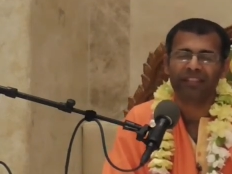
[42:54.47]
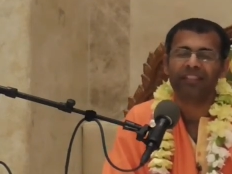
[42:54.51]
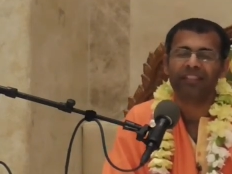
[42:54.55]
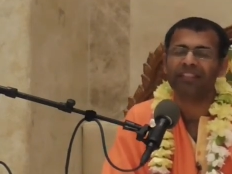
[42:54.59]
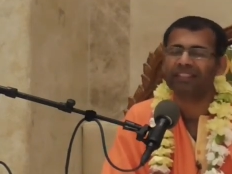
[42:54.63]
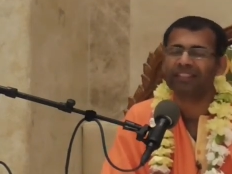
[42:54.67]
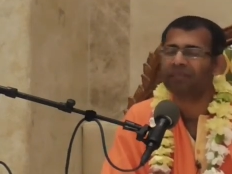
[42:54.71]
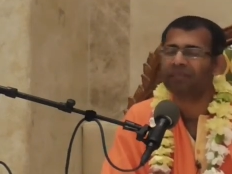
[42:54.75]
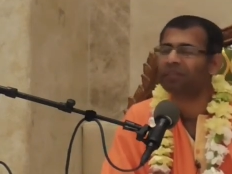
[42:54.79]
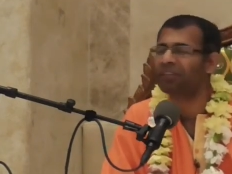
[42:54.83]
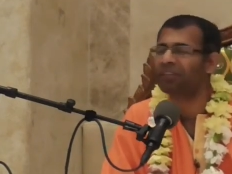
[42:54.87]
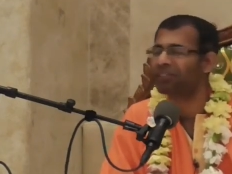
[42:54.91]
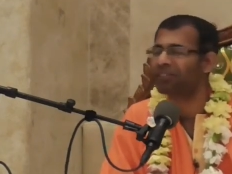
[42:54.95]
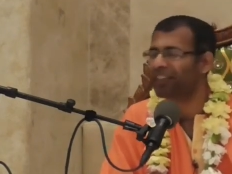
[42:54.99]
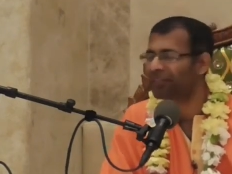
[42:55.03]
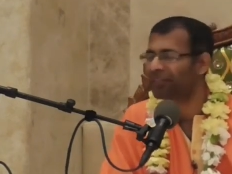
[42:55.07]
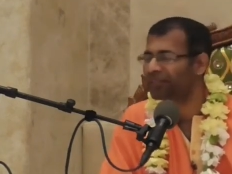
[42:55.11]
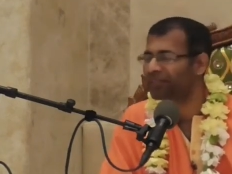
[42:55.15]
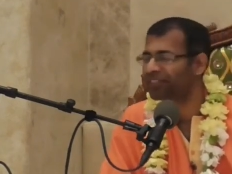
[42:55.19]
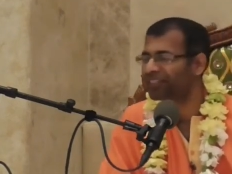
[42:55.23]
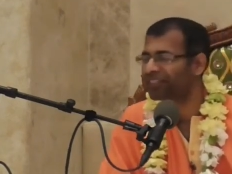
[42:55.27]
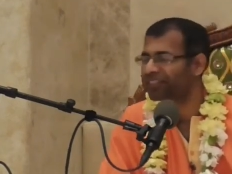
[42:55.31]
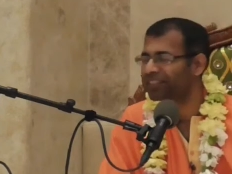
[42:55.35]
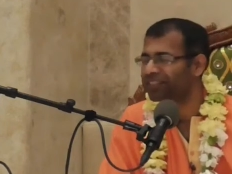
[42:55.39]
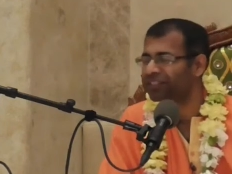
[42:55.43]
It sometimes
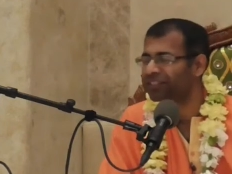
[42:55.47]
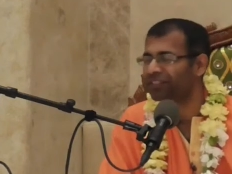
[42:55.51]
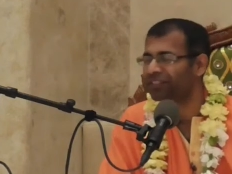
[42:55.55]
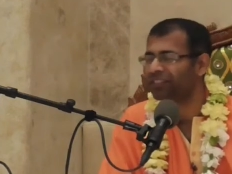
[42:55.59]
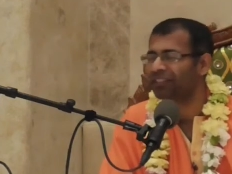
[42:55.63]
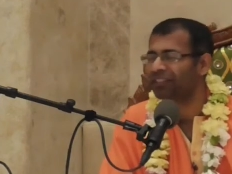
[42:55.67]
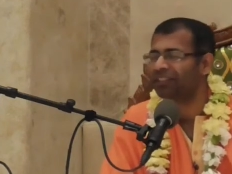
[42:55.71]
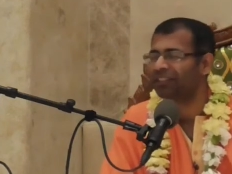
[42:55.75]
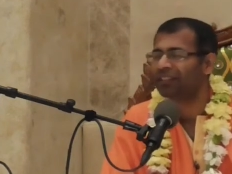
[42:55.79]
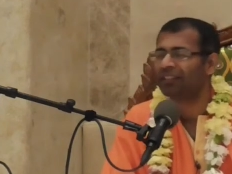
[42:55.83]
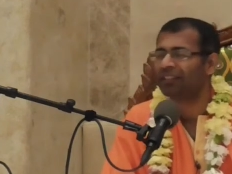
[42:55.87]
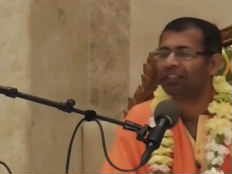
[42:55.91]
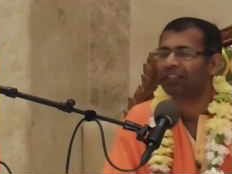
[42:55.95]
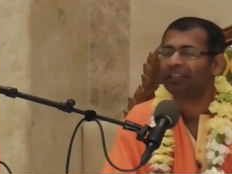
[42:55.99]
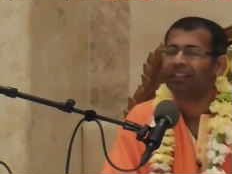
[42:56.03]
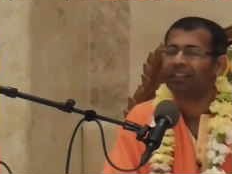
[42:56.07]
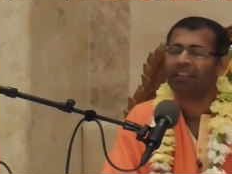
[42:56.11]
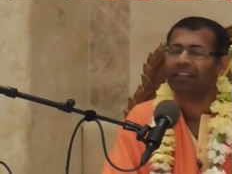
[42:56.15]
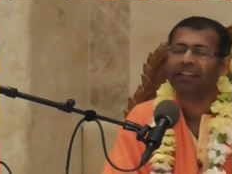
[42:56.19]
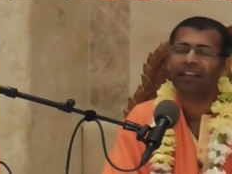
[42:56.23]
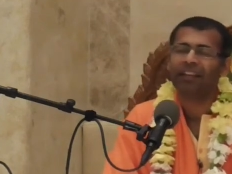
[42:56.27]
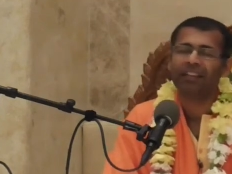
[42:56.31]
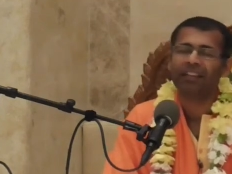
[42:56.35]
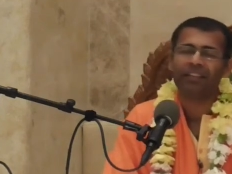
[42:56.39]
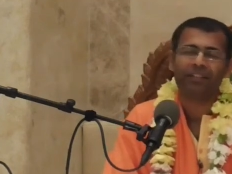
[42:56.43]
happens, no?
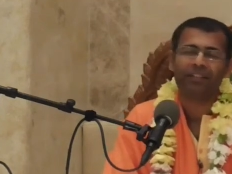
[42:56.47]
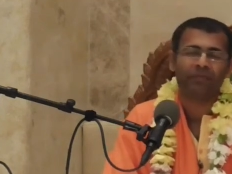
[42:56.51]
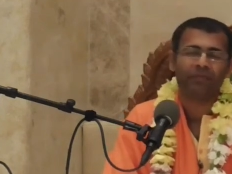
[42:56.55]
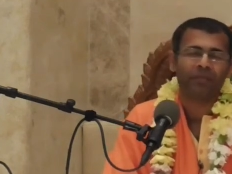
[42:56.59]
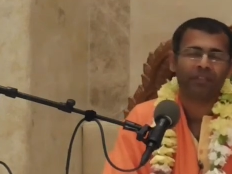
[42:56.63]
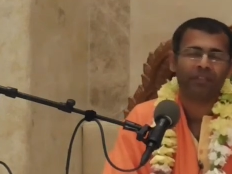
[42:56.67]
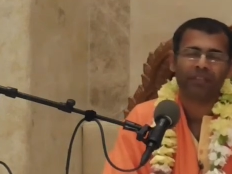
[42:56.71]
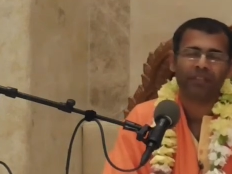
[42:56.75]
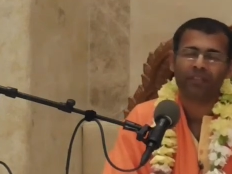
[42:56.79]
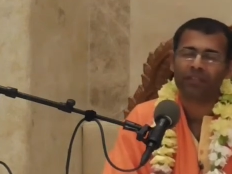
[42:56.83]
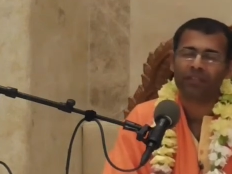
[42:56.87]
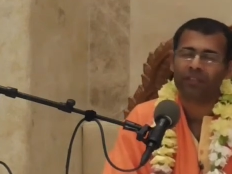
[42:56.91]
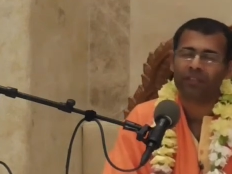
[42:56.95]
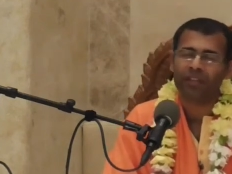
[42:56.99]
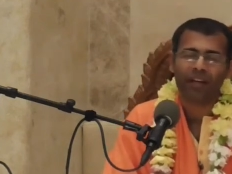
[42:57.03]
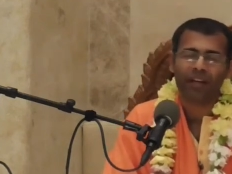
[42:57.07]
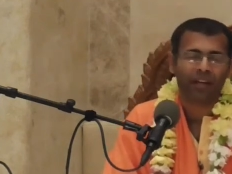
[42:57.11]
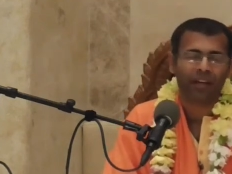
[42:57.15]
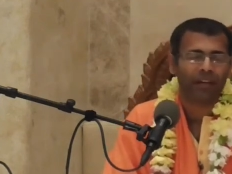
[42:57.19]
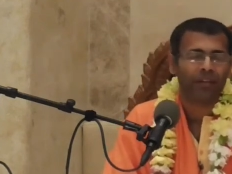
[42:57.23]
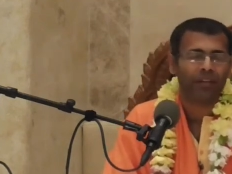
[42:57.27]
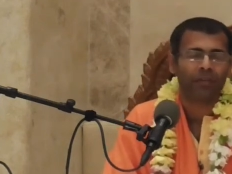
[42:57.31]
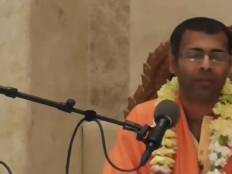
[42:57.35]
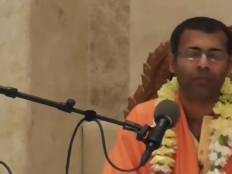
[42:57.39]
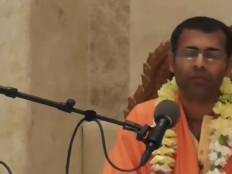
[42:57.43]
Yeah, this much is
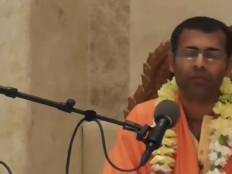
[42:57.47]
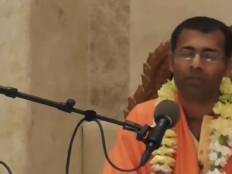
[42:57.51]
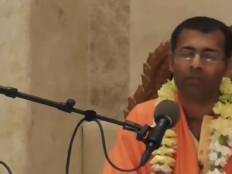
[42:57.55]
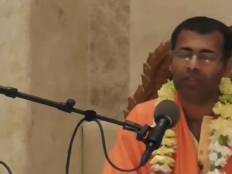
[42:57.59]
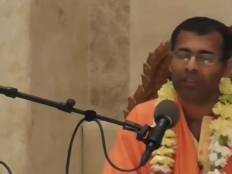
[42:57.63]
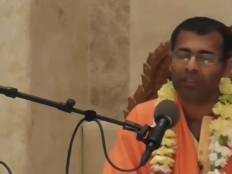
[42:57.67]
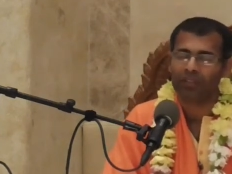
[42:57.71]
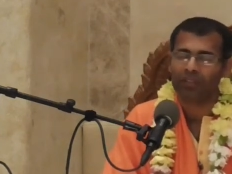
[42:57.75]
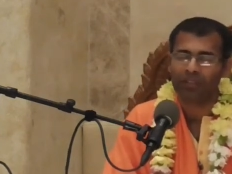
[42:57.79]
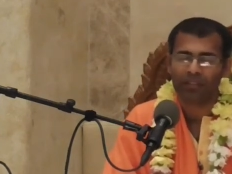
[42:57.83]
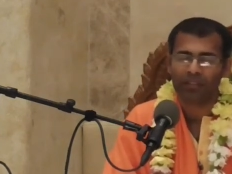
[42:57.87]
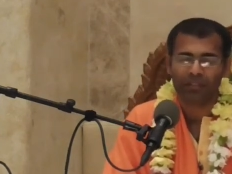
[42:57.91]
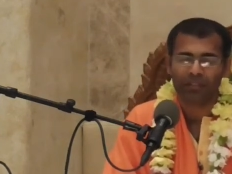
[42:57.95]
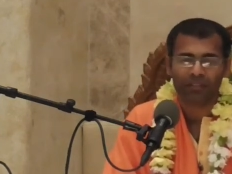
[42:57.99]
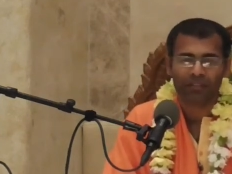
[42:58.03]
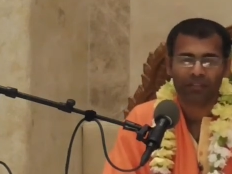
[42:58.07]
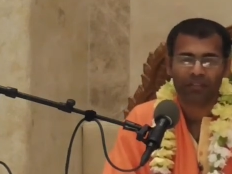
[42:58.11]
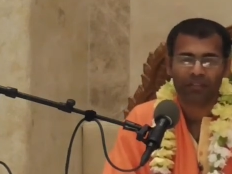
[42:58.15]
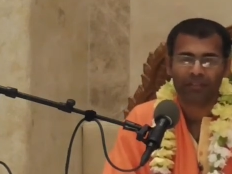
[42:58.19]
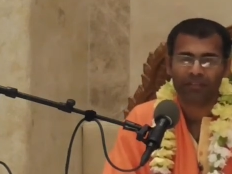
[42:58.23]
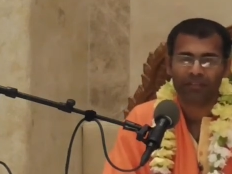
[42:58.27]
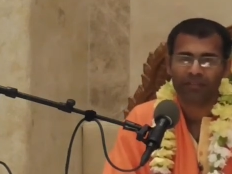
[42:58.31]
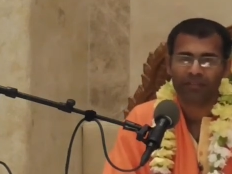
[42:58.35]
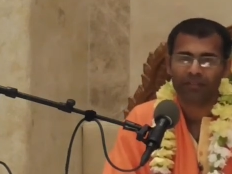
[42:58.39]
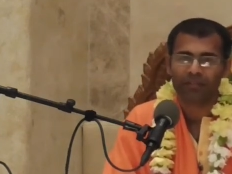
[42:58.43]
okay, I can't do more than
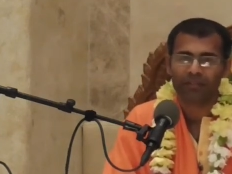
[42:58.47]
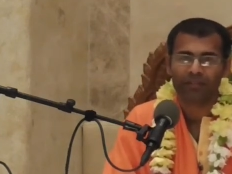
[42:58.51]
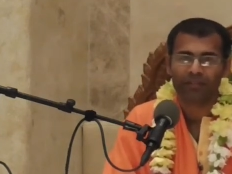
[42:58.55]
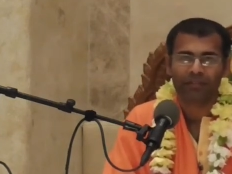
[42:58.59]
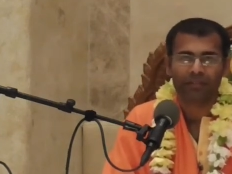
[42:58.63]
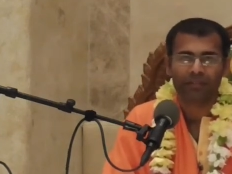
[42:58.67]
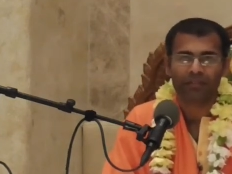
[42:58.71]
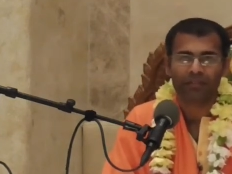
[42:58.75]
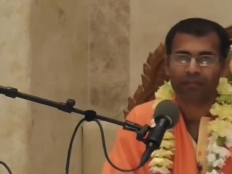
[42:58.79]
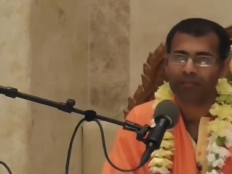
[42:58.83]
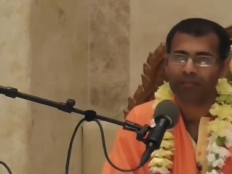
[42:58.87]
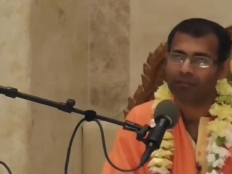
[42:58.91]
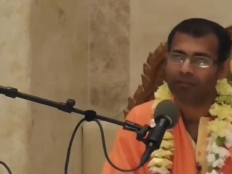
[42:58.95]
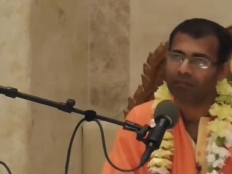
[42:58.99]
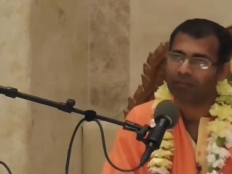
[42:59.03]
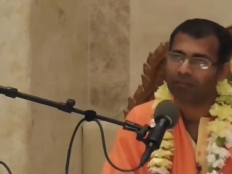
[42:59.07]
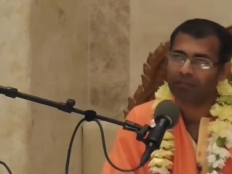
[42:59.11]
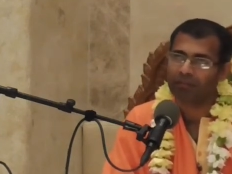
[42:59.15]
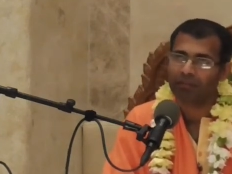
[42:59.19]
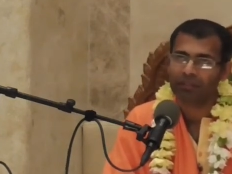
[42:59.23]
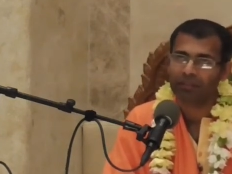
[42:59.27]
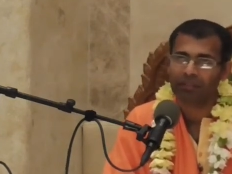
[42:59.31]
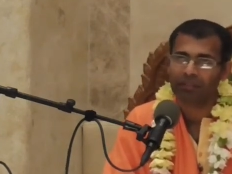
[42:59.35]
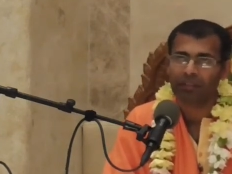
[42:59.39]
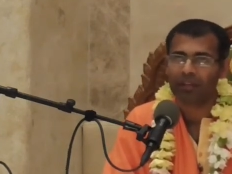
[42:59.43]
this.
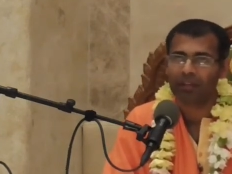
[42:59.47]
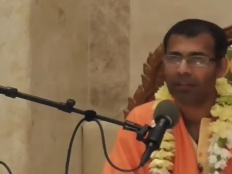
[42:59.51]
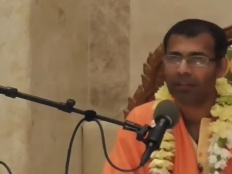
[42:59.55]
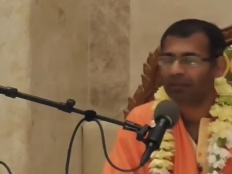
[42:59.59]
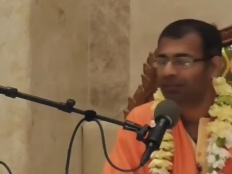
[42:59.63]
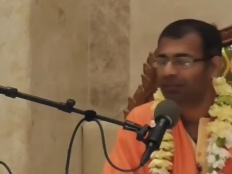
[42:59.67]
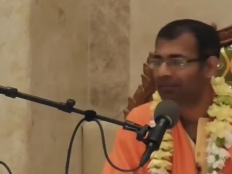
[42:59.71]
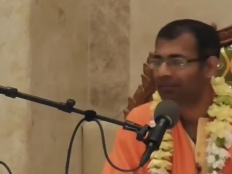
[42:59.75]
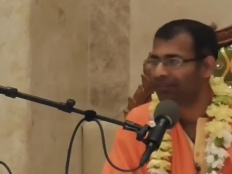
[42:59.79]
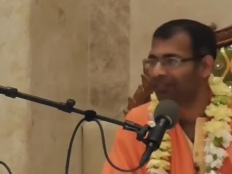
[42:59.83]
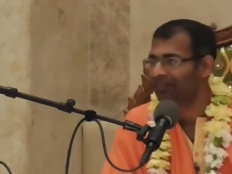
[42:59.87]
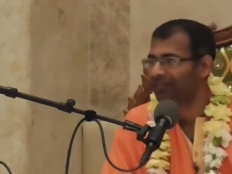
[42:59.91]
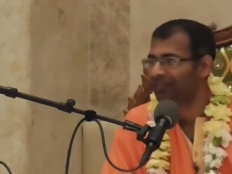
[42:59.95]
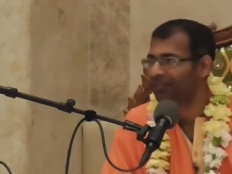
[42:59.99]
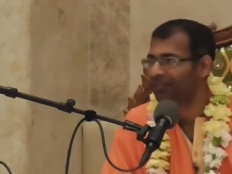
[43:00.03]
It's done.